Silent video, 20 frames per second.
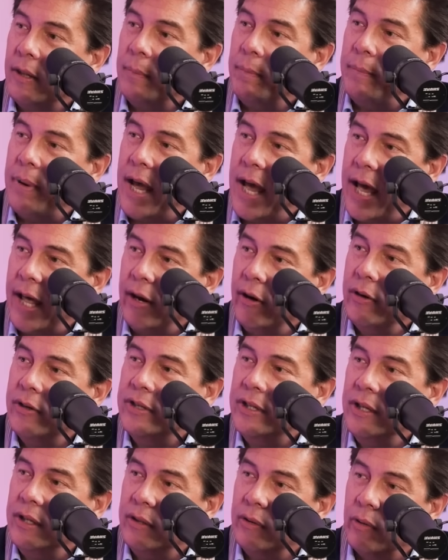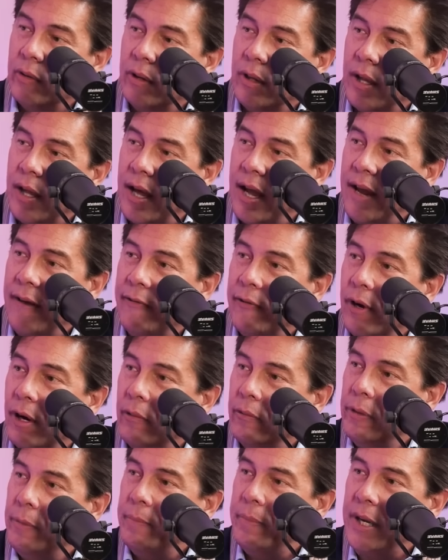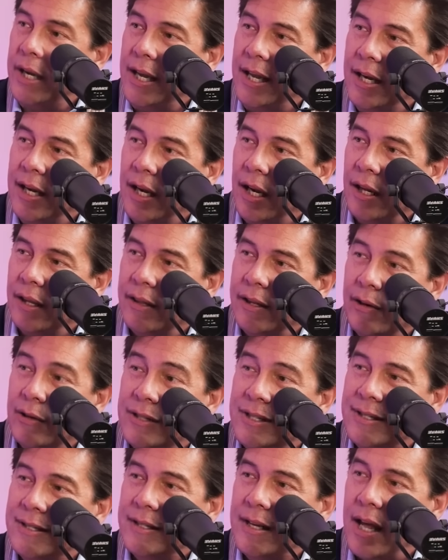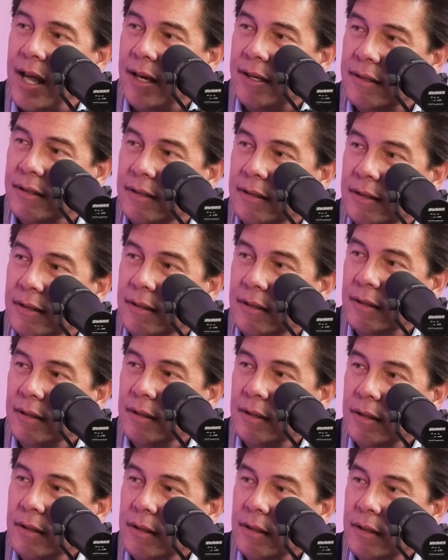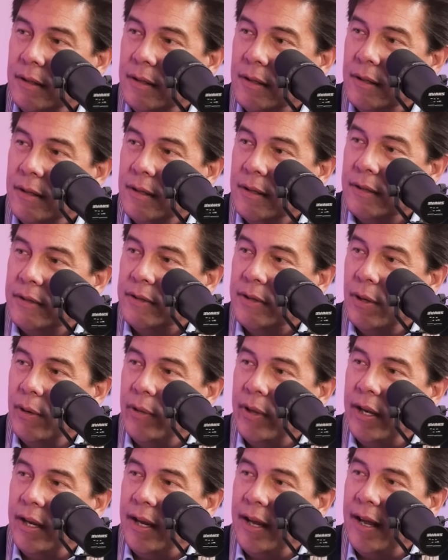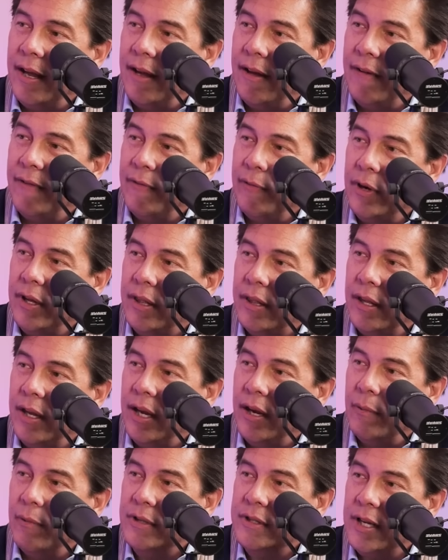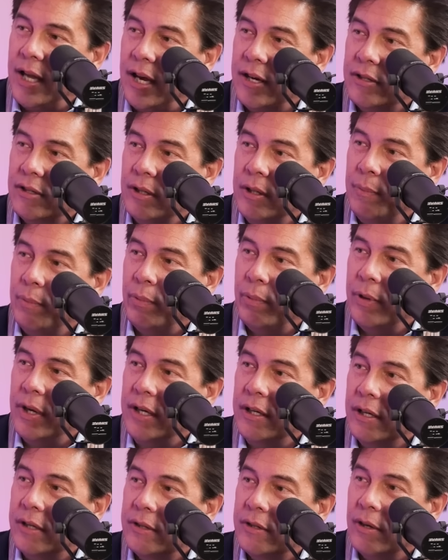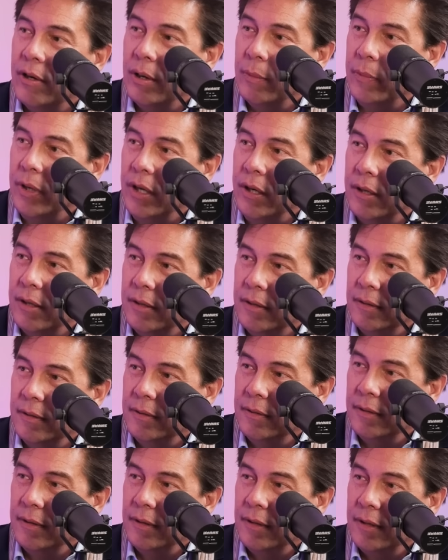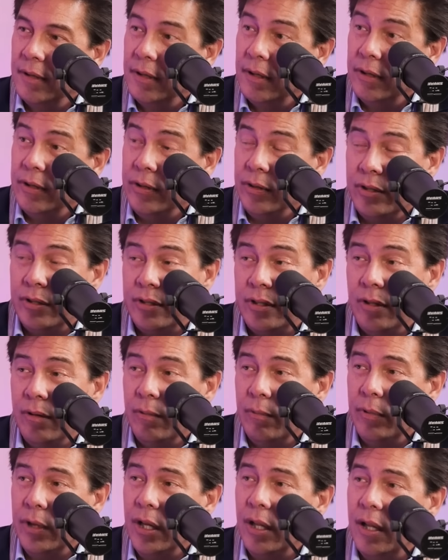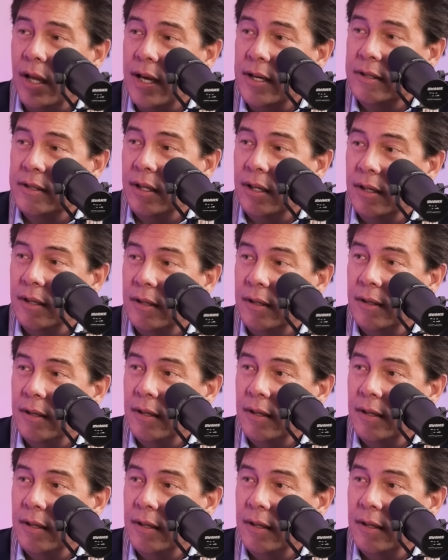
The patterns in your life are repeating. They're set so that everything was actually predetermined. You just didn't realize it.